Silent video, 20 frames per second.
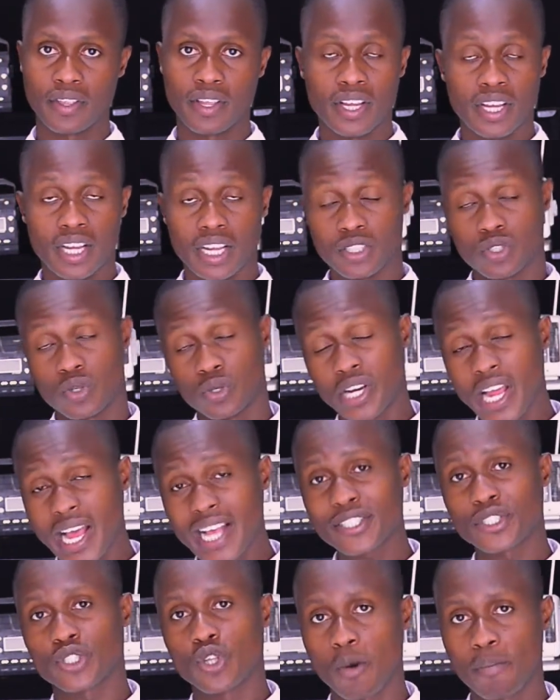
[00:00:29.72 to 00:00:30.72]
And
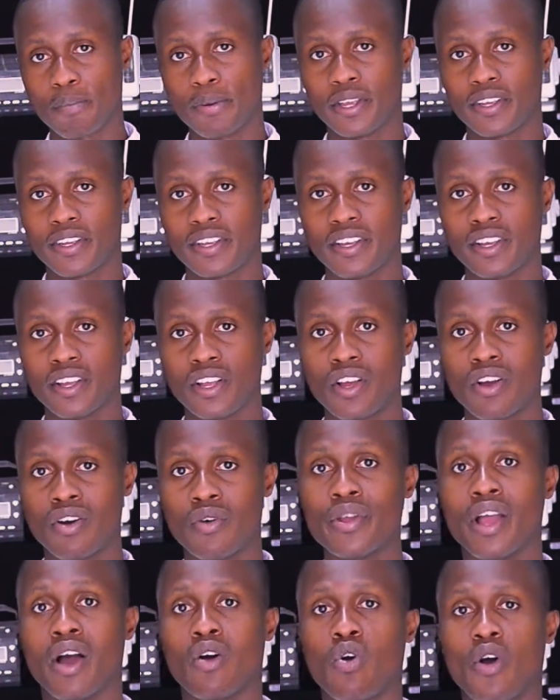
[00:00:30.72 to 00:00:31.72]
today's topic,
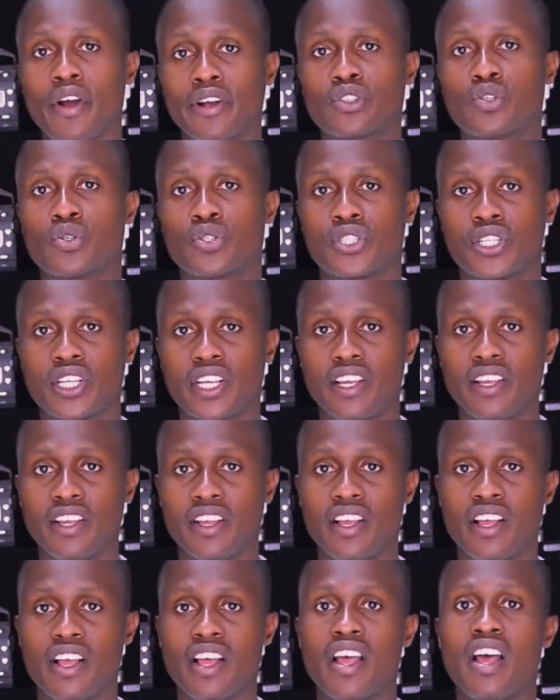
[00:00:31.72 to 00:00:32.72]
we are going to see
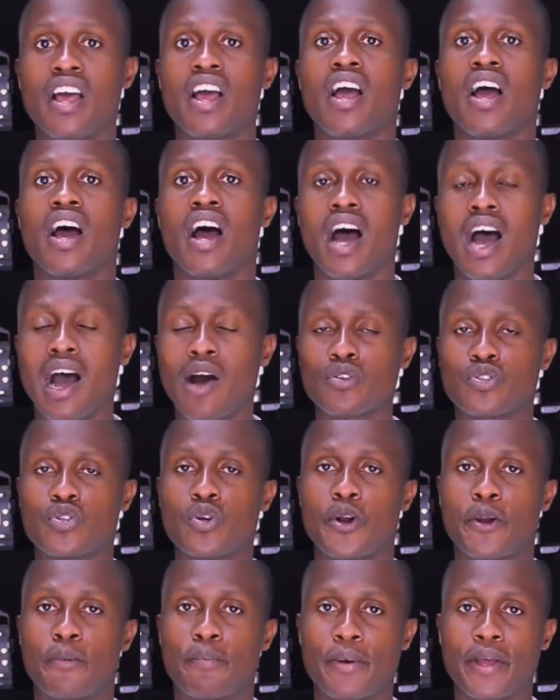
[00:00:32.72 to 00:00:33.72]
how to
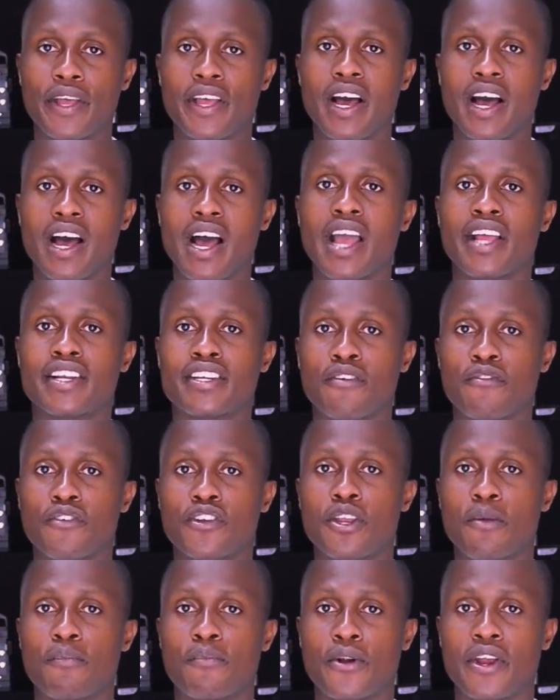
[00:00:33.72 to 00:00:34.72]
repair a
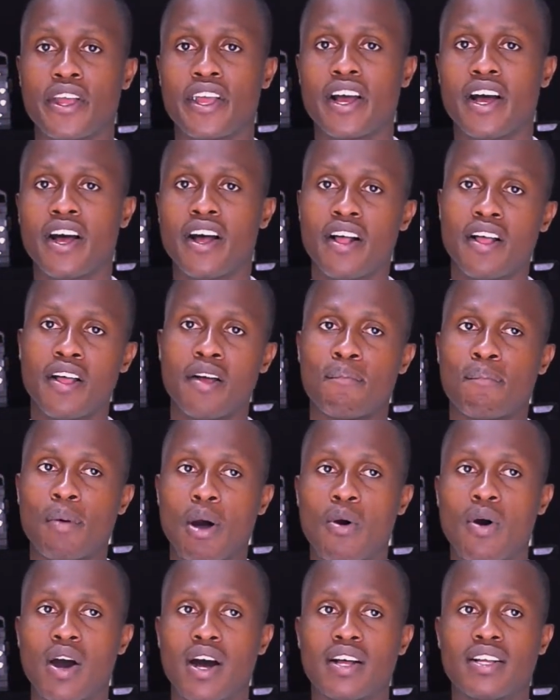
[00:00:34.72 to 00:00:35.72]
DVD player
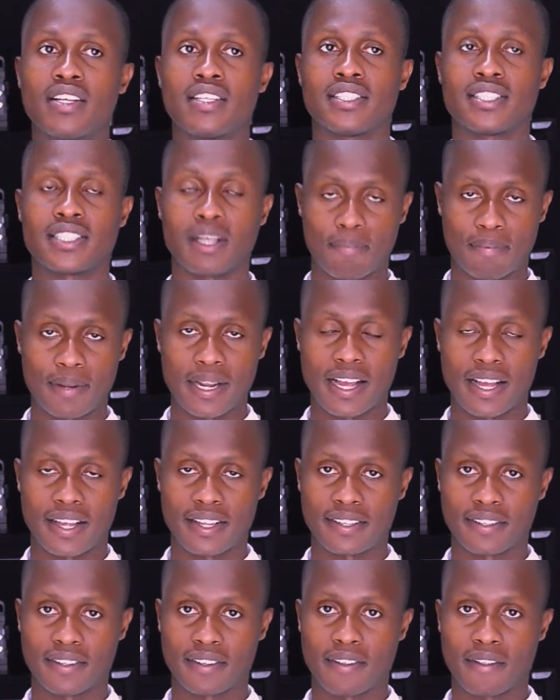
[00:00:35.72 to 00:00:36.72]
power supply.
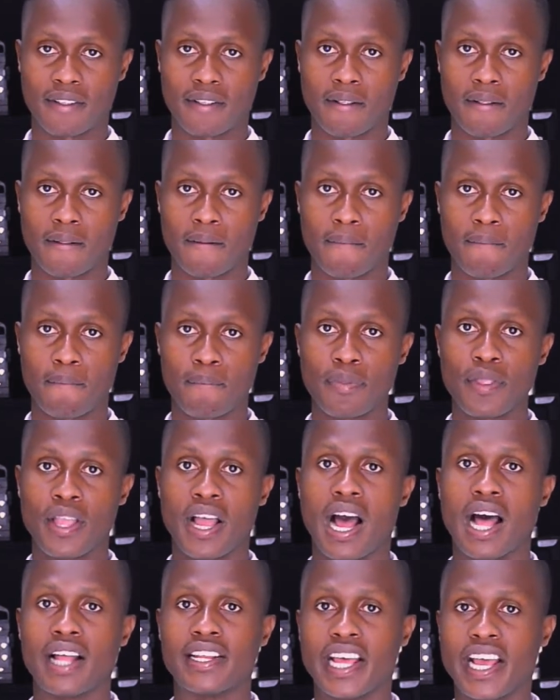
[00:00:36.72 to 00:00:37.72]

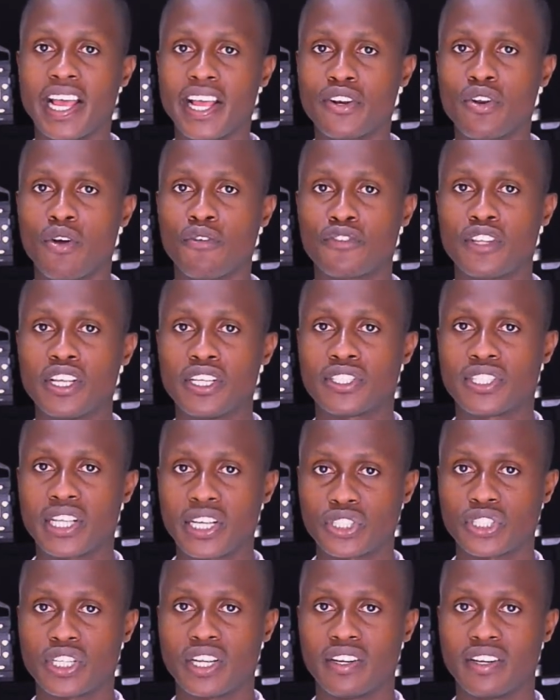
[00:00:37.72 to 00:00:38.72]
At the end of this
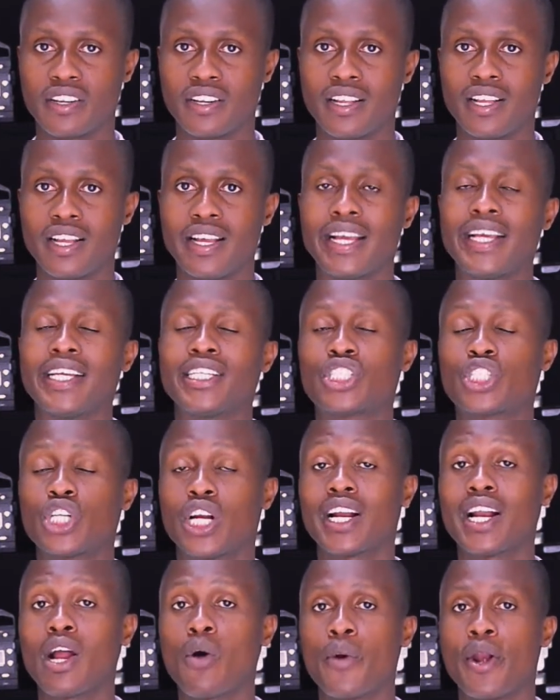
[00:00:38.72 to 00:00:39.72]
session, each
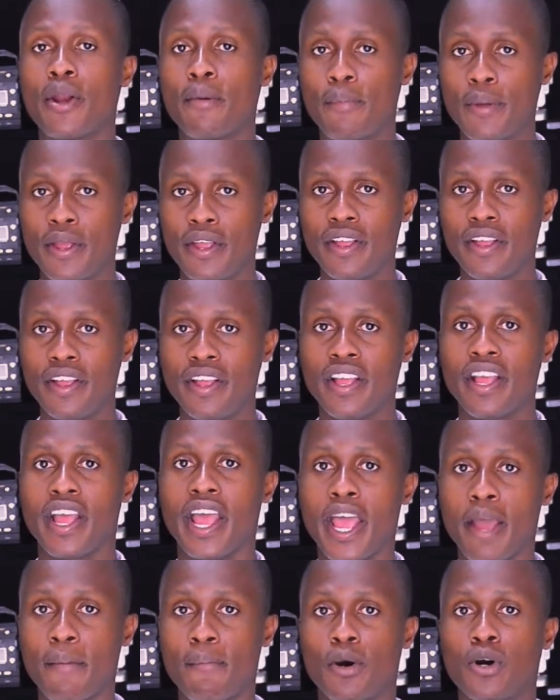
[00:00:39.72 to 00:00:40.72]
learner will be
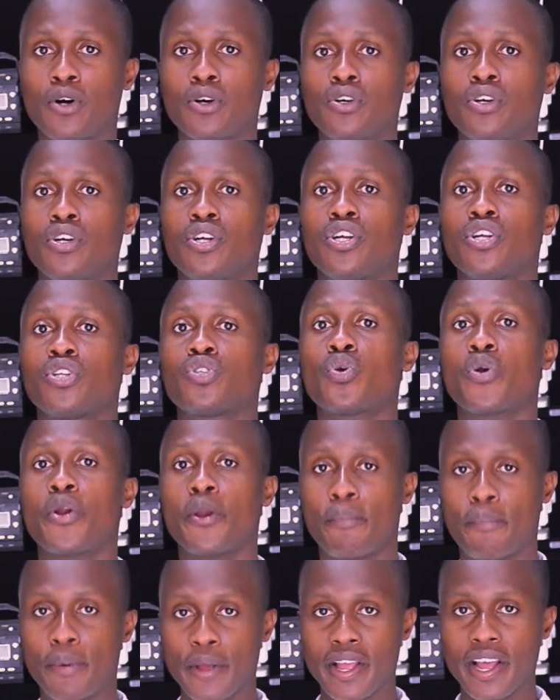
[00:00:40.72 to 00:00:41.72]
able to
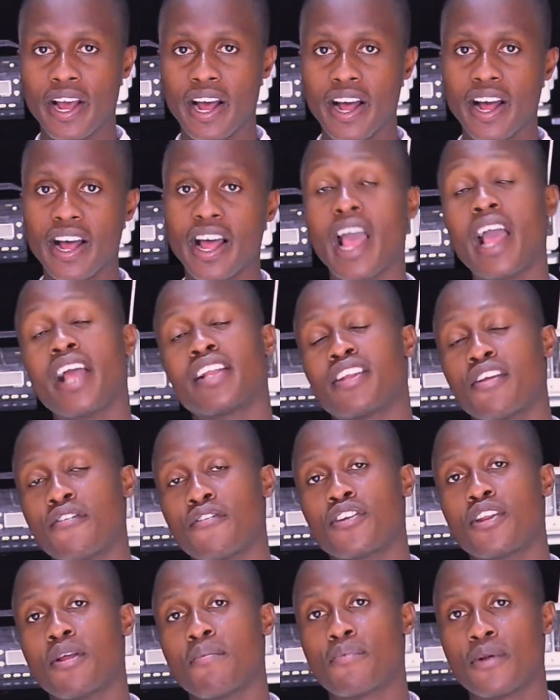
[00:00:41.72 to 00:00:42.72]
repair a
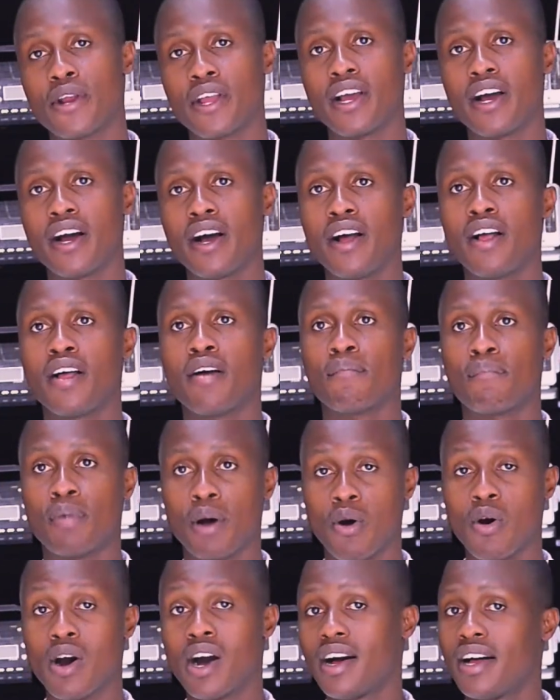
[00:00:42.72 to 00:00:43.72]
DVD player
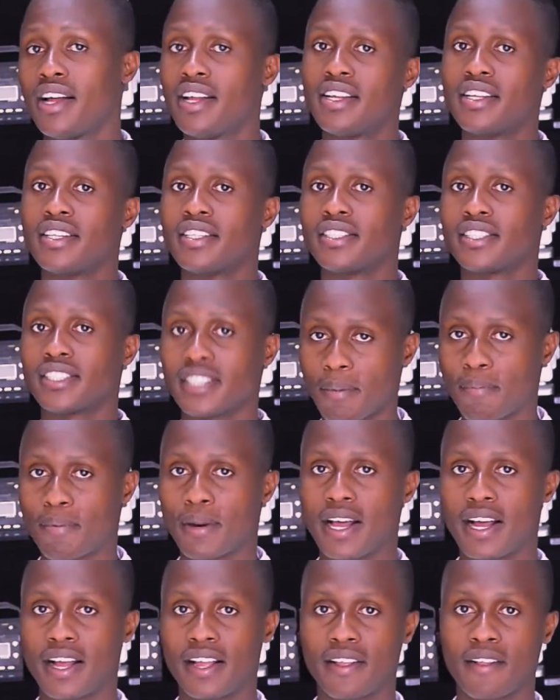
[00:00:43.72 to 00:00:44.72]
power
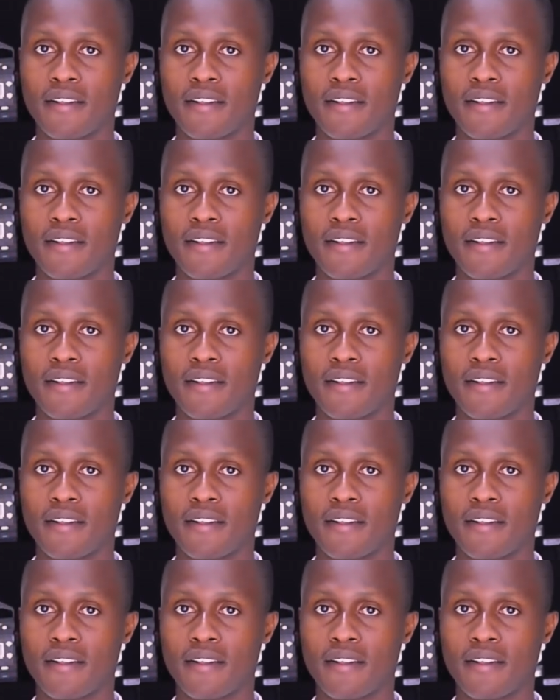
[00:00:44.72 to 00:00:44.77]
supply.